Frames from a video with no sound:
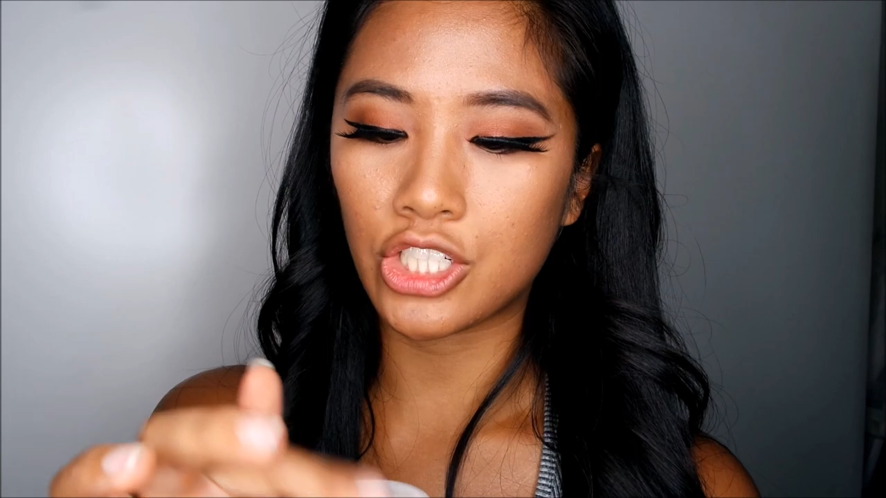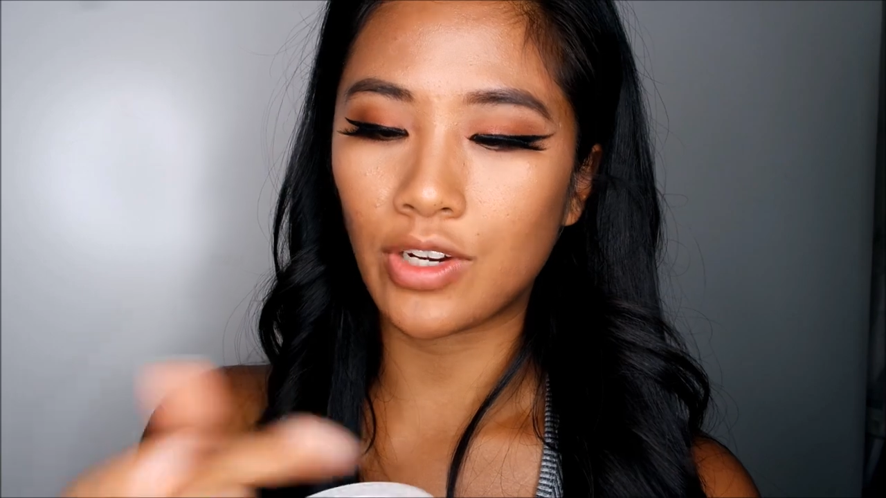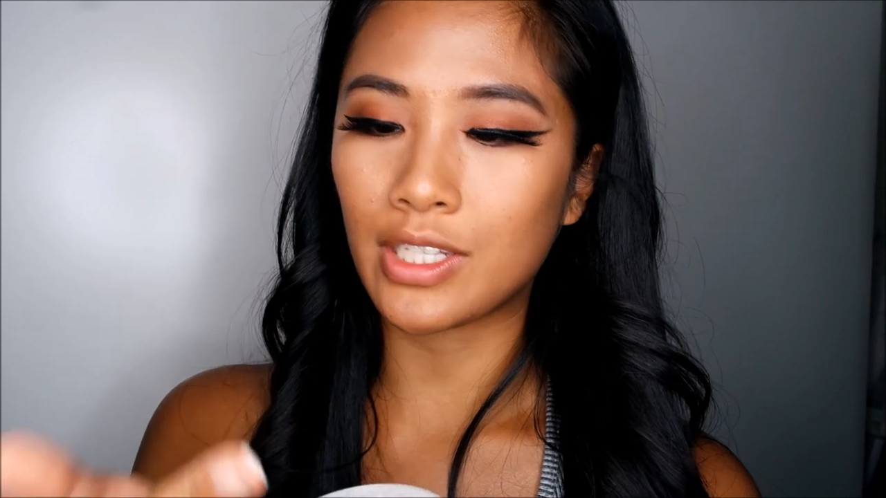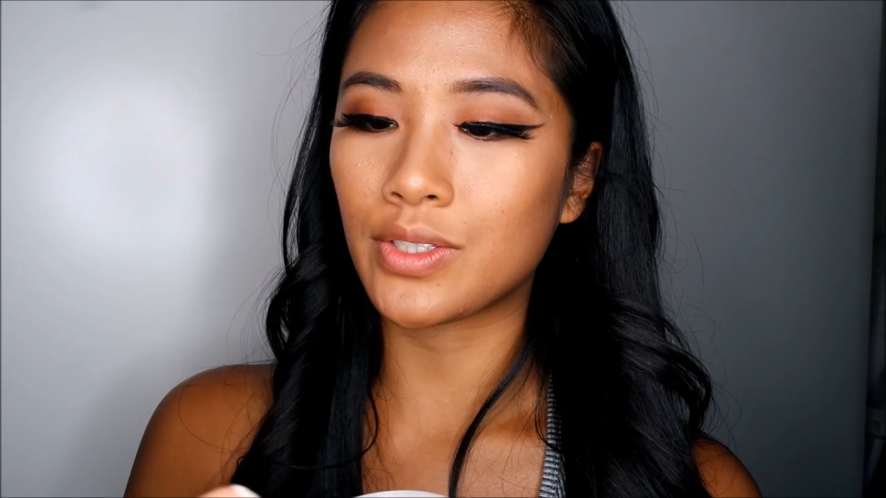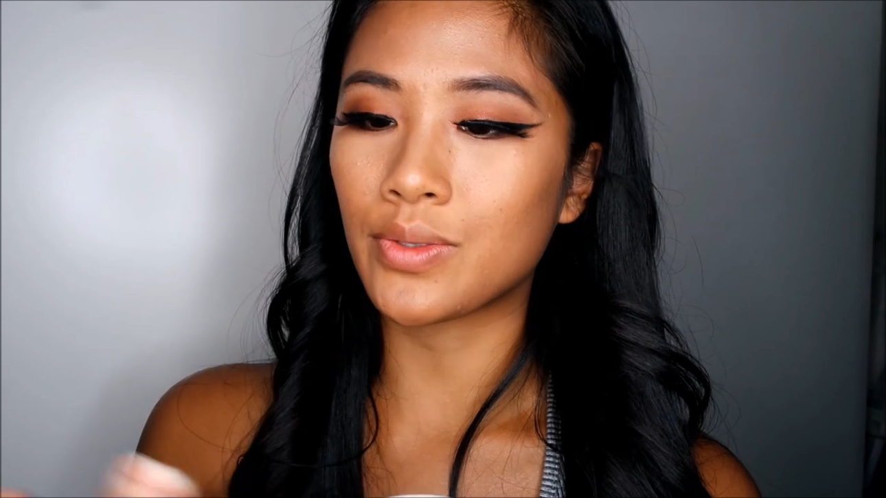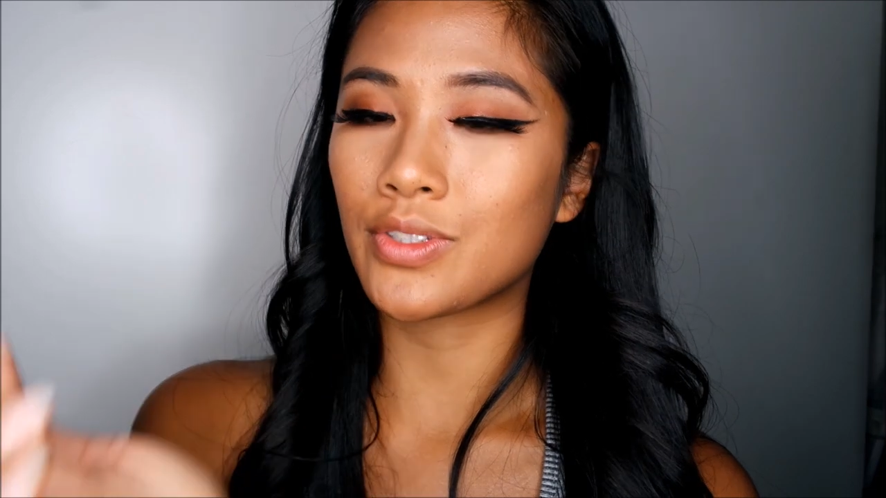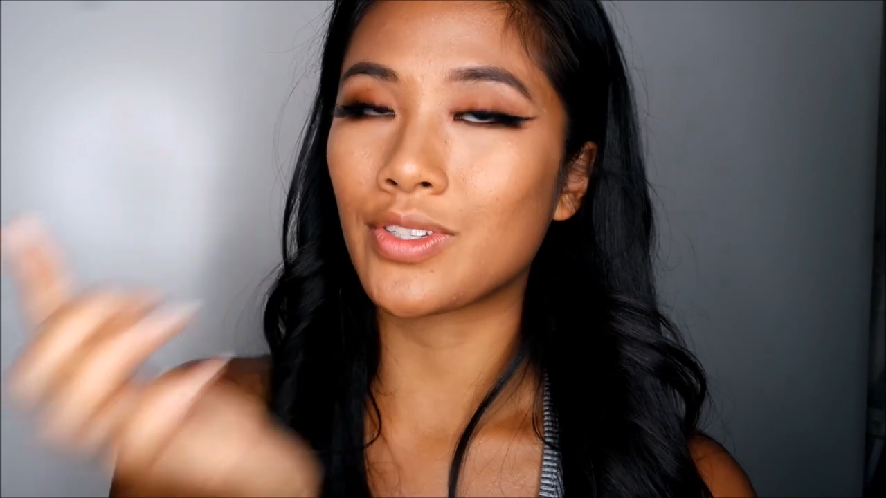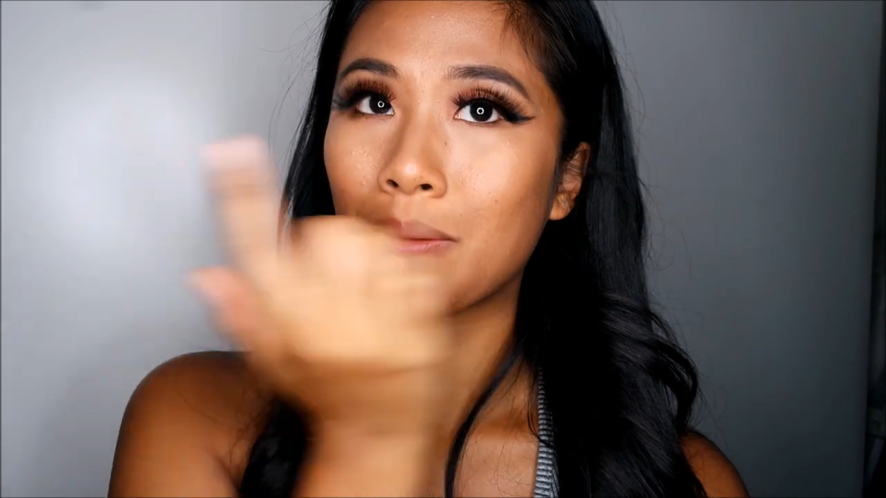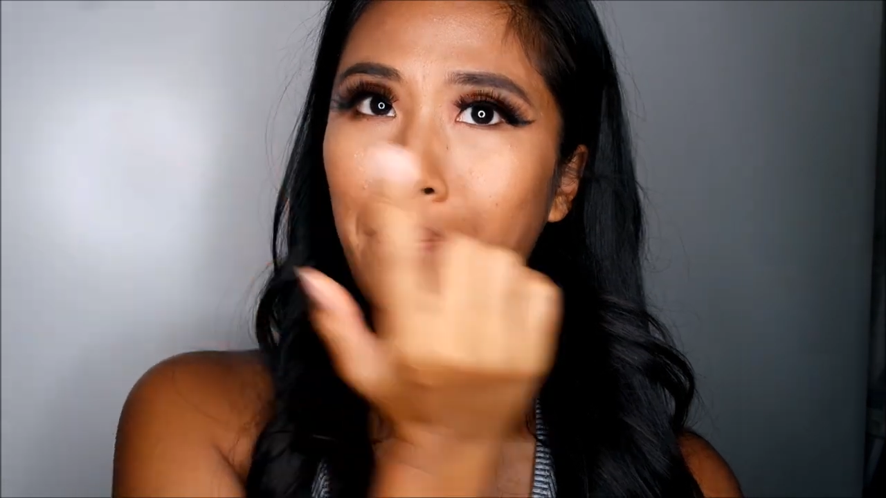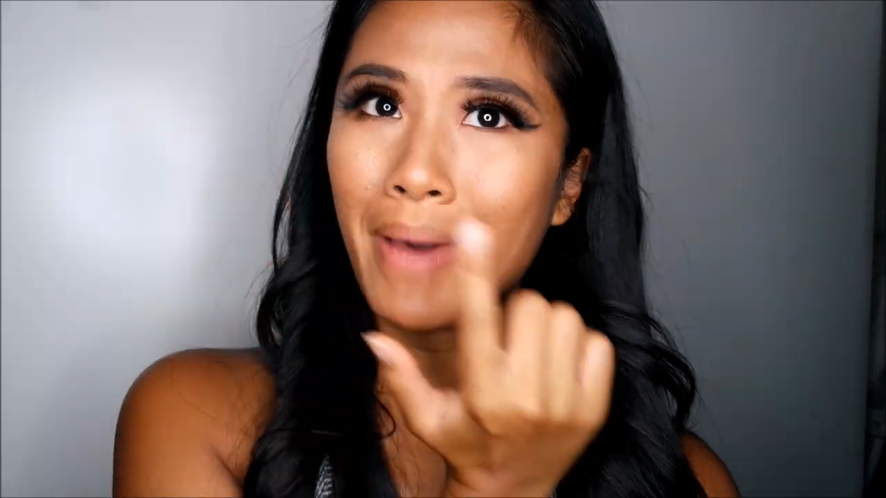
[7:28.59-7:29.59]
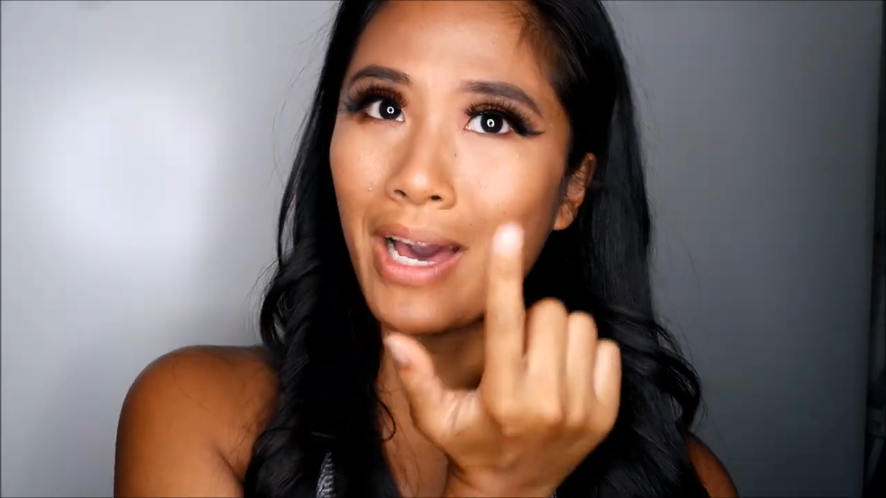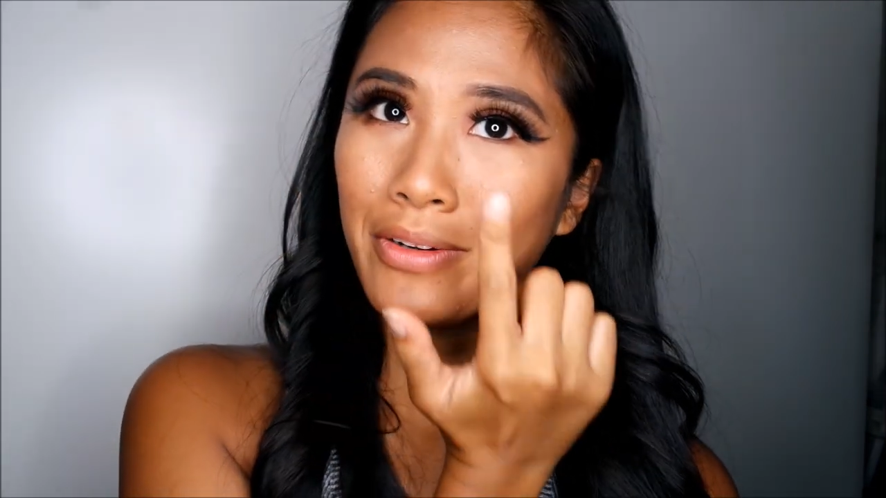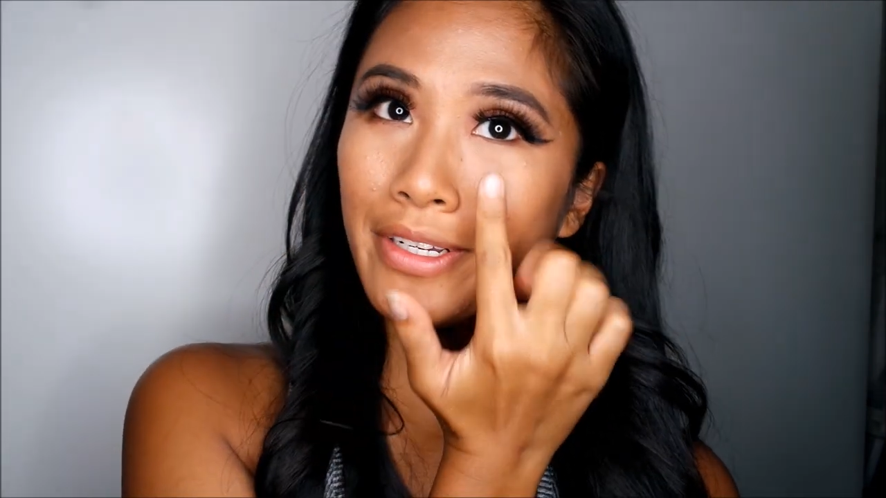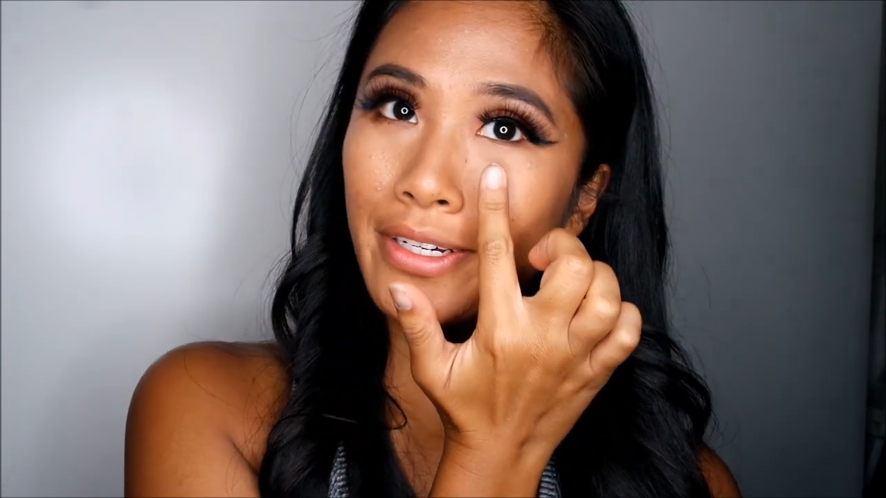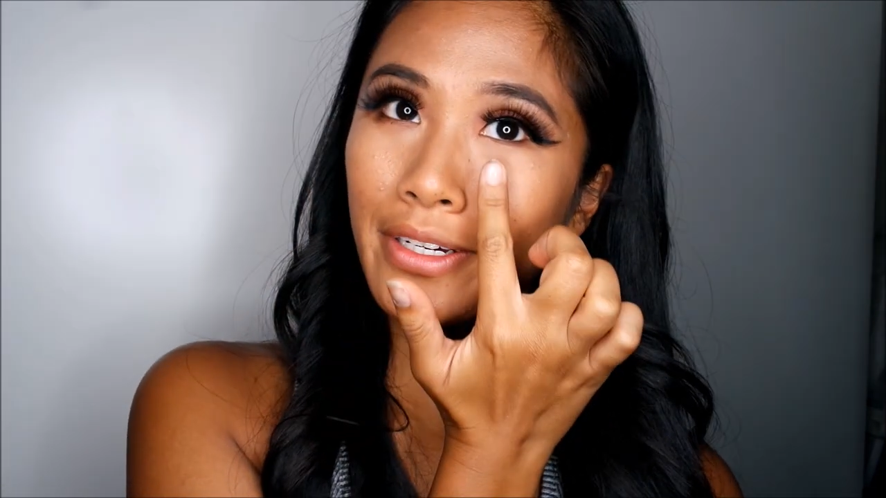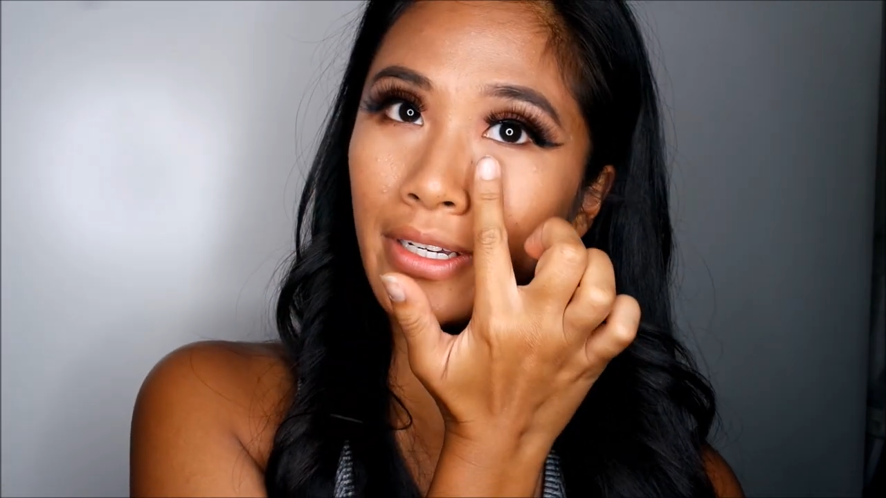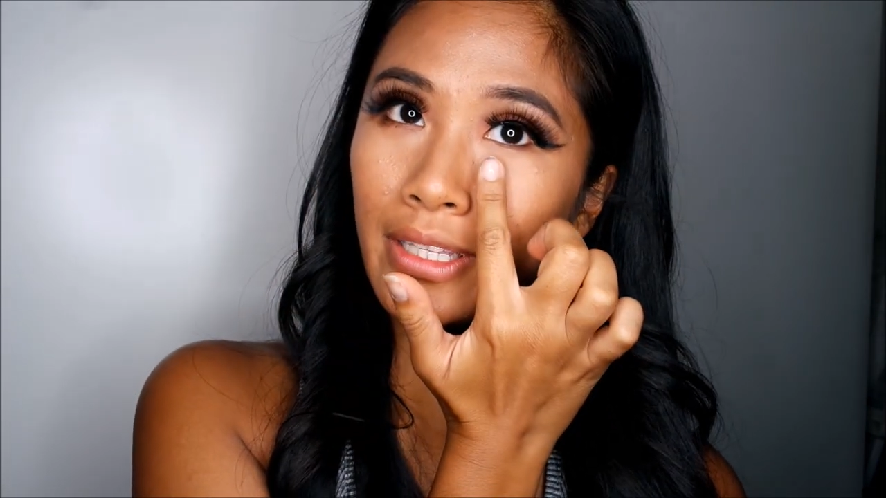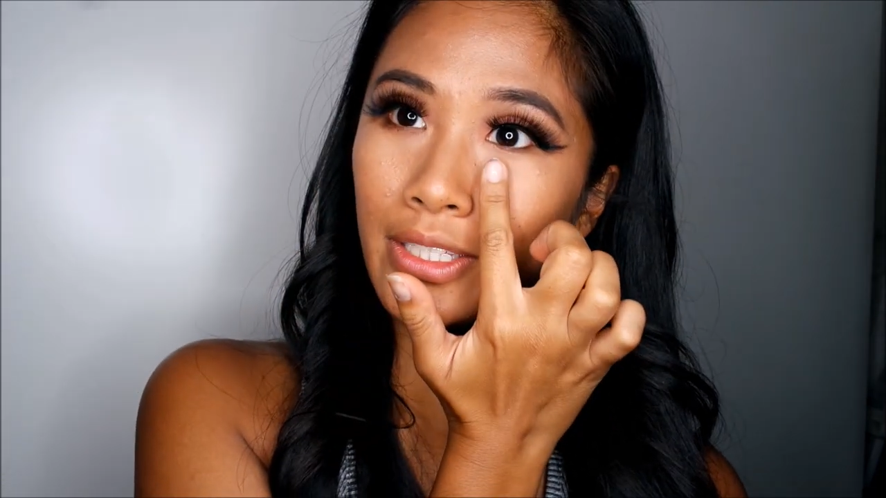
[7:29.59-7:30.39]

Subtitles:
Translucent powder.